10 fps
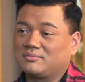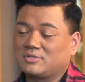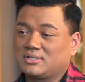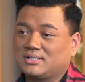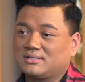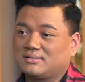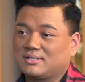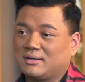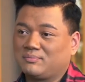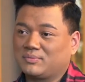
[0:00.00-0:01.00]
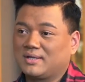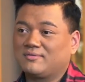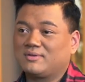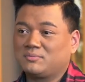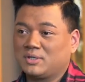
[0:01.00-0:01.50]
She's
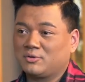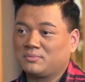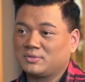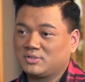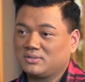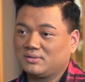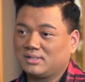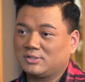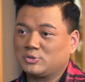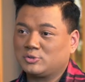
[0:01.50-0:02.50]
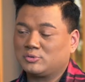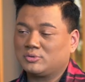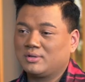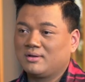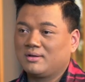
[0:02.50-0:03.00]
given me an opportunity to